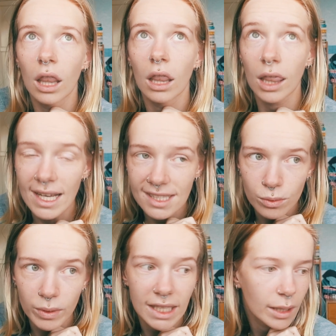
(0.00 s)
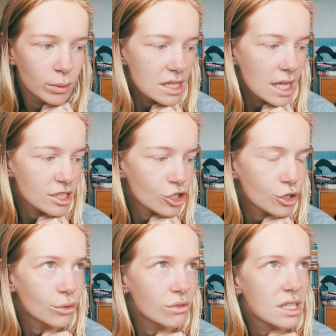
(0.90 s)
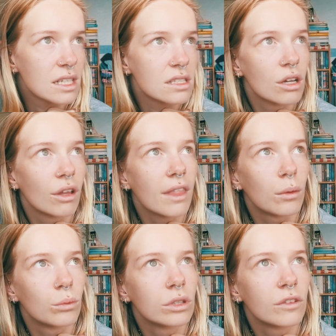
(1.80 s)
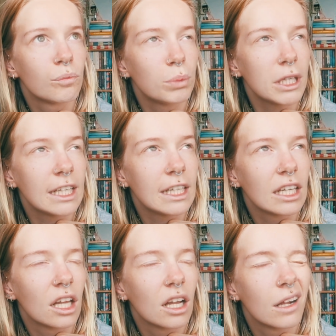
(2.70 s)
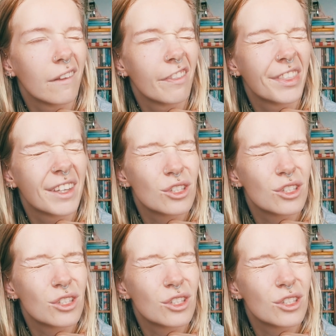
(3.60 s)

Last week, it was last Tuesday, so that would have been the